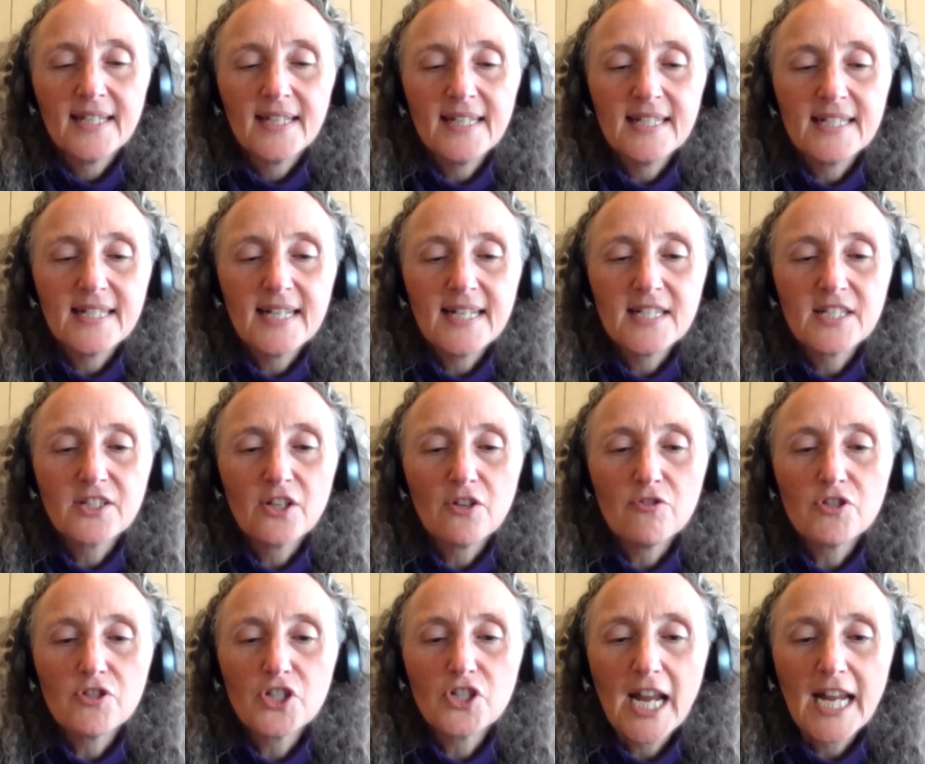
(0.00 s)
it's
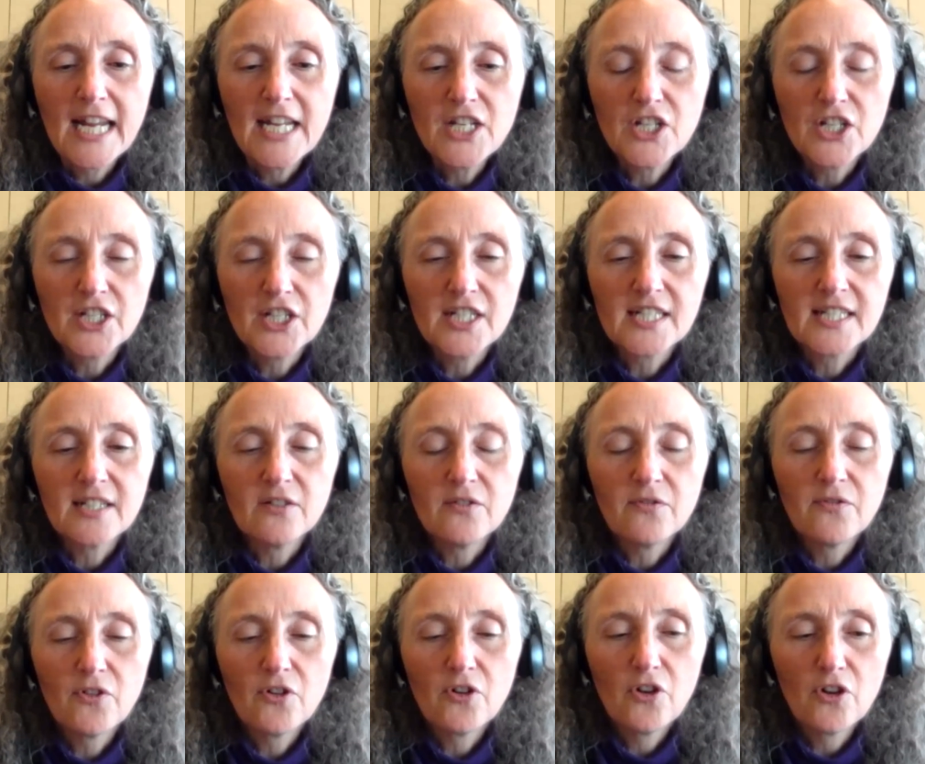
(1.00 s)
those changes.
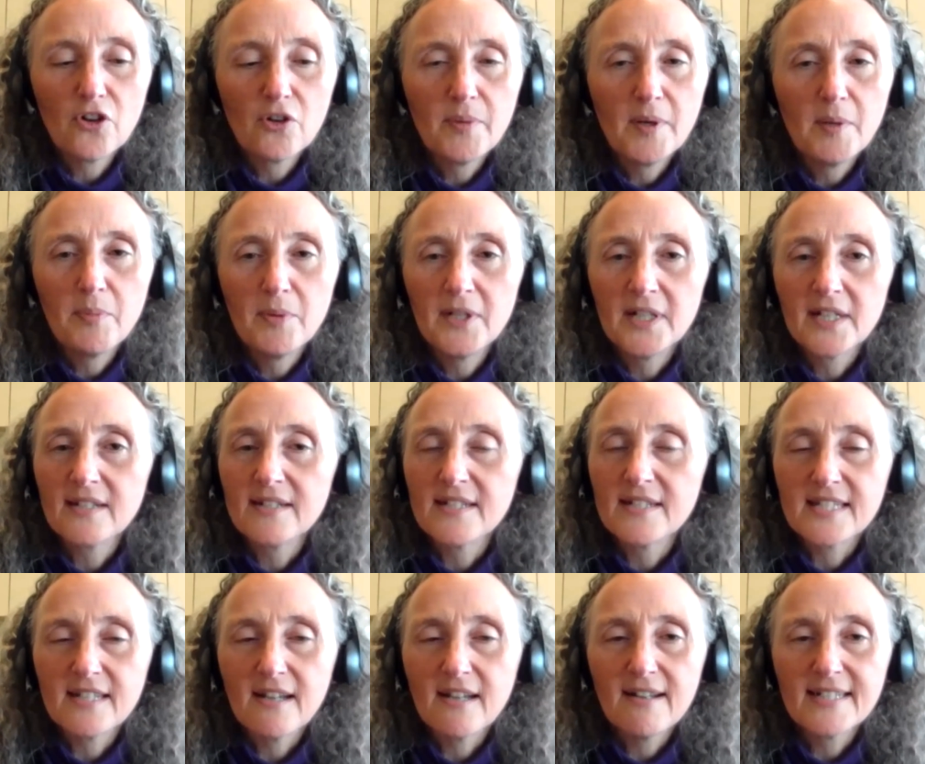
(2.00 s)
And for a lot of people, it can
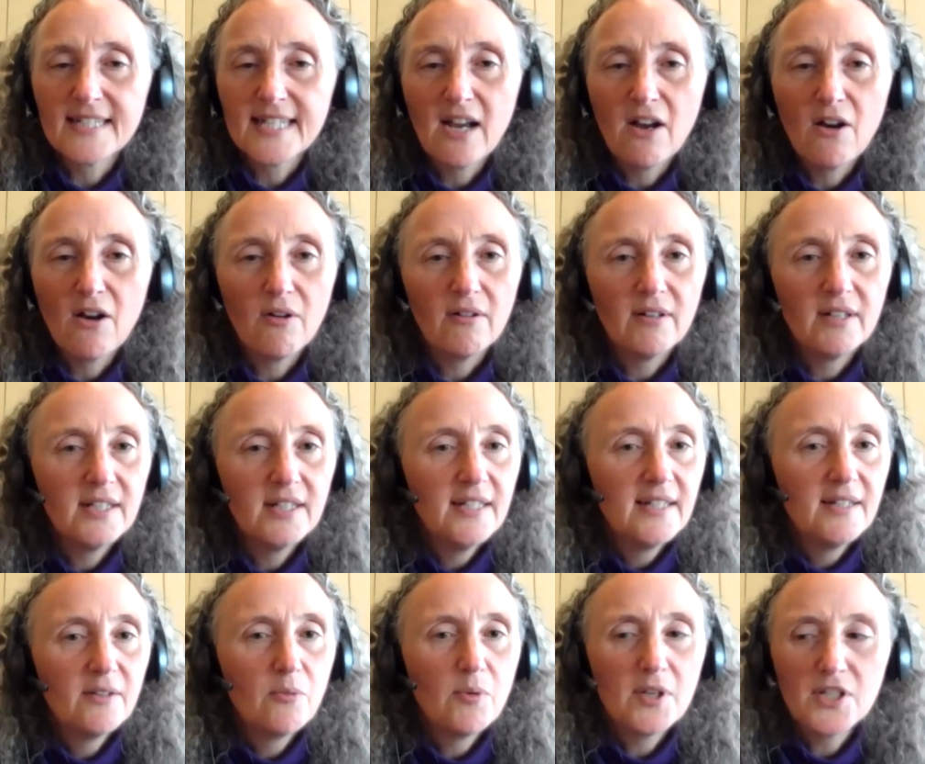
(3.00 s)
start out
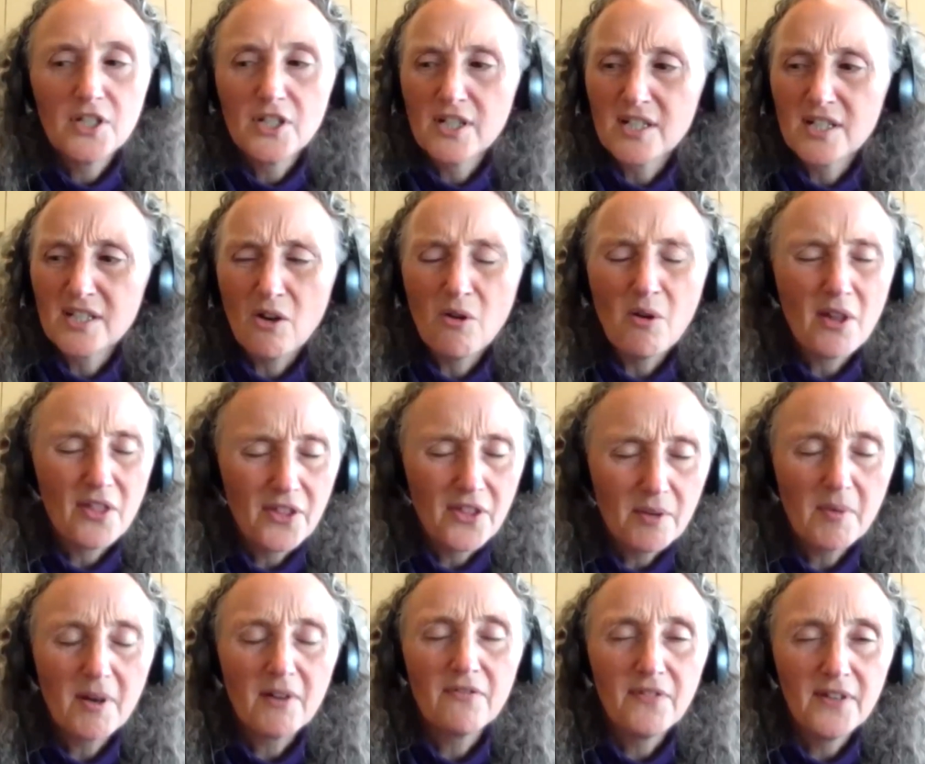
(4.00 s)
with just, I
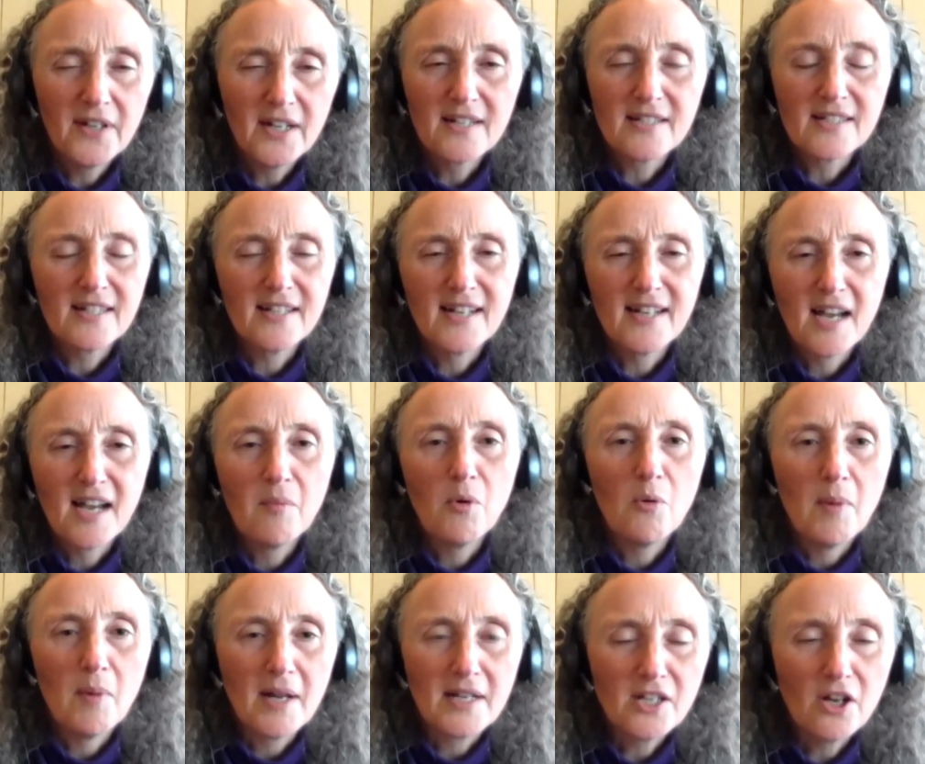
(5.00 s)
think my fingers are numb
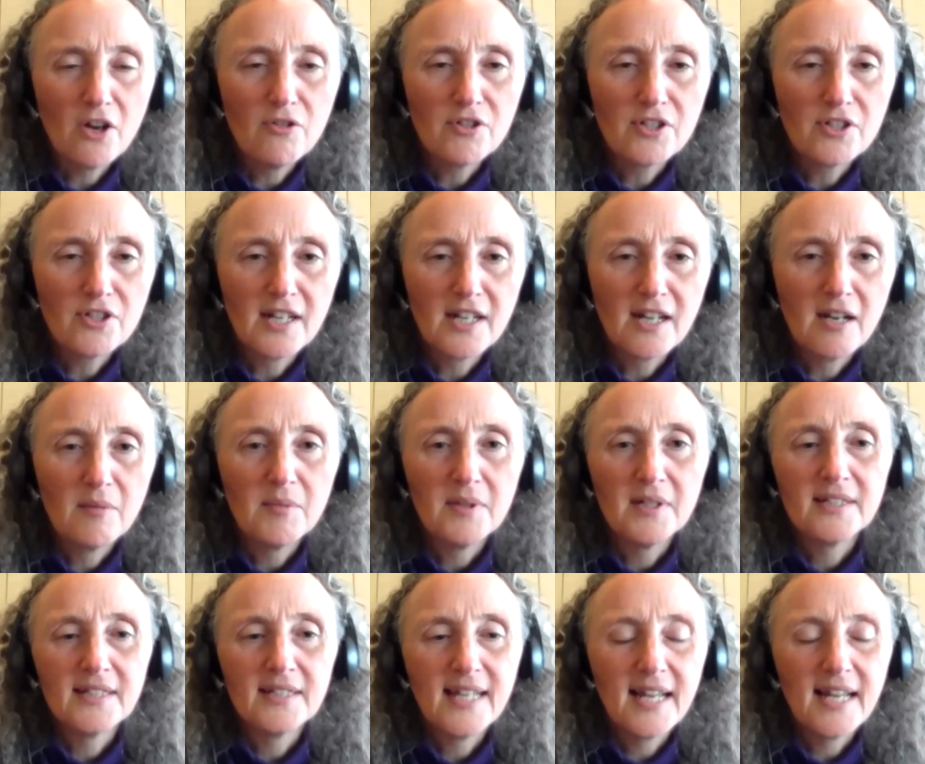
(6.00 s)
or my toes are numb.
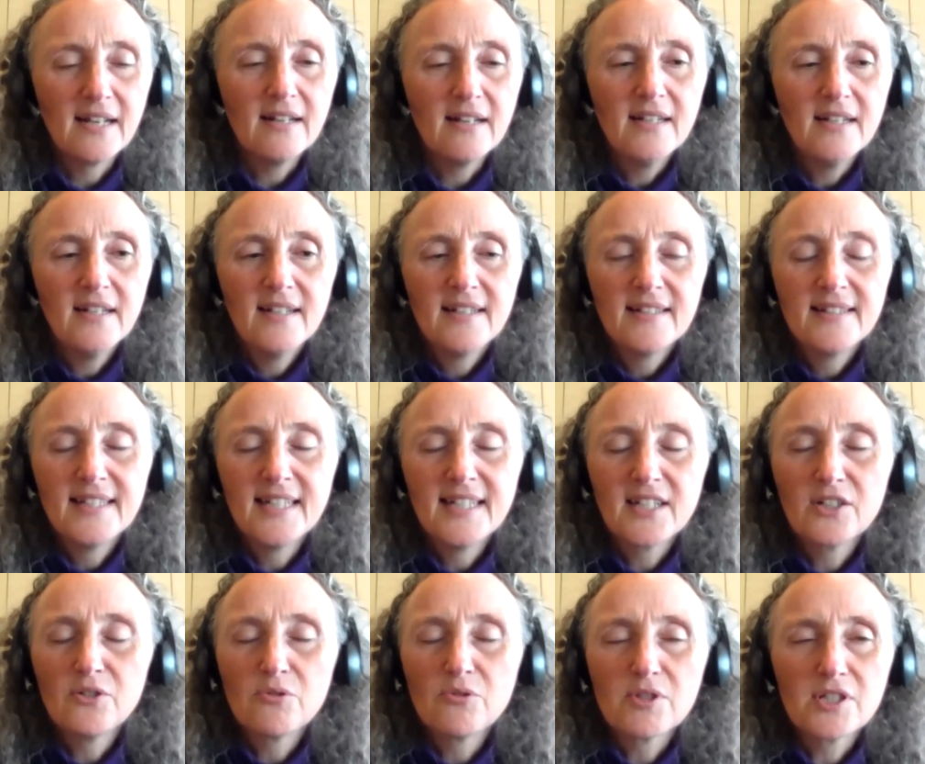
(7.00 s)
And then
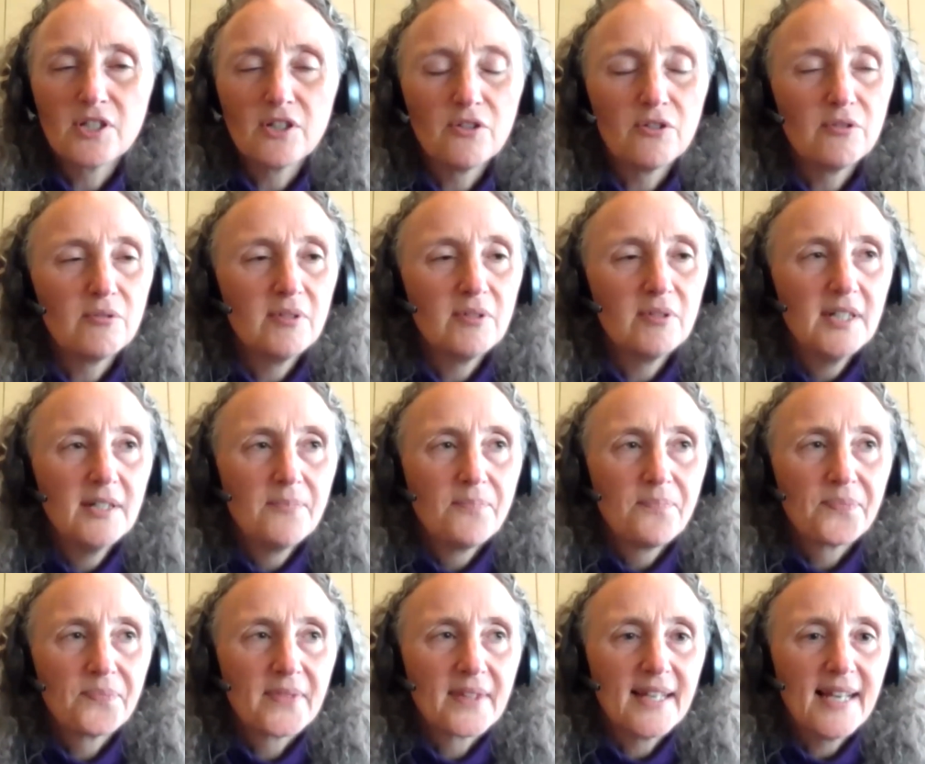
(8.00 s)
it can also
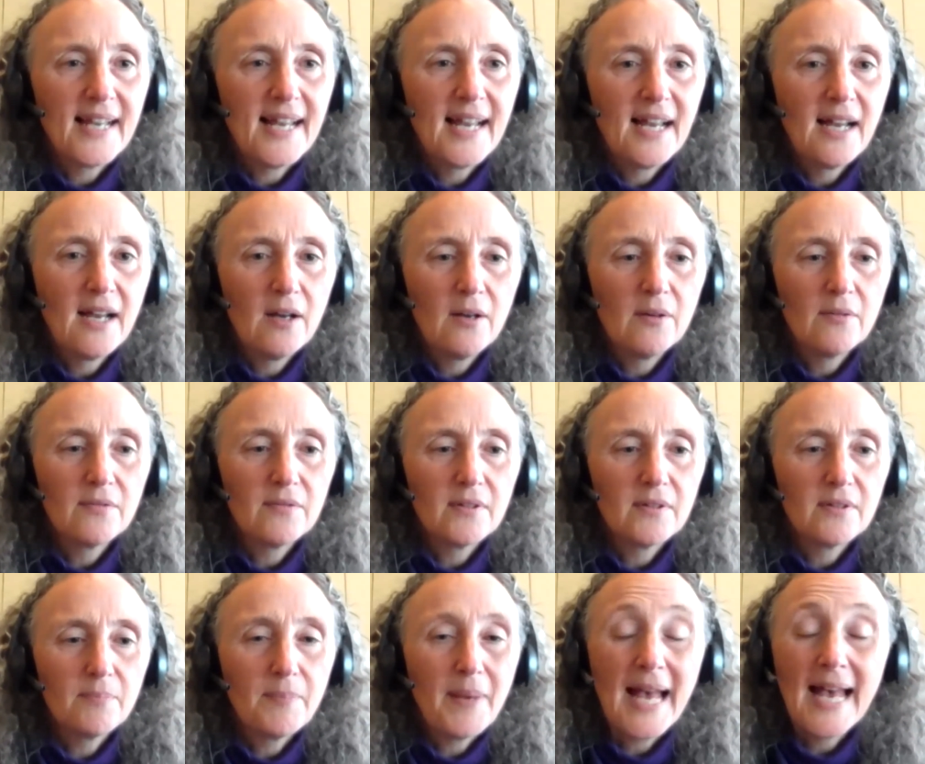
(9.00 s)
have
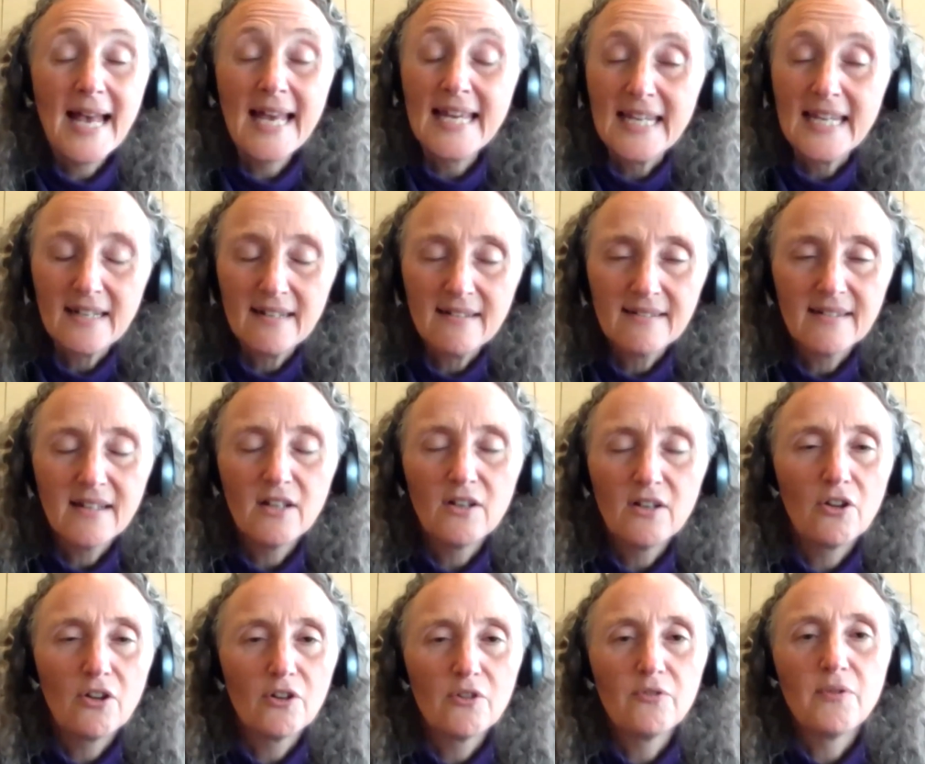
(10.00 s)
pain. A
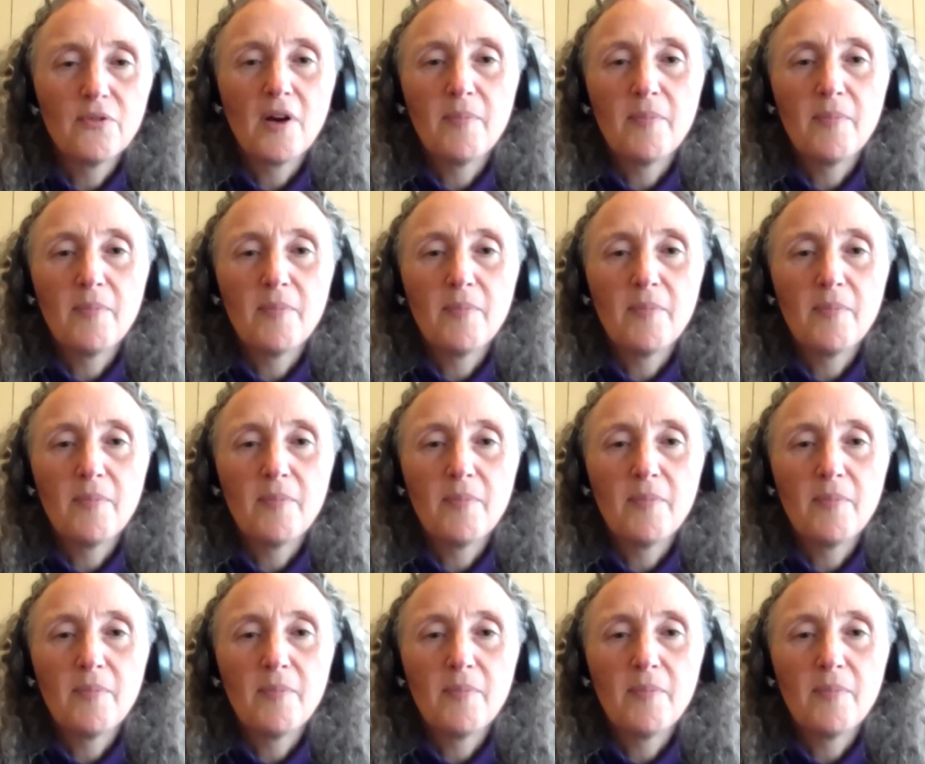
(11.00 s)
lot of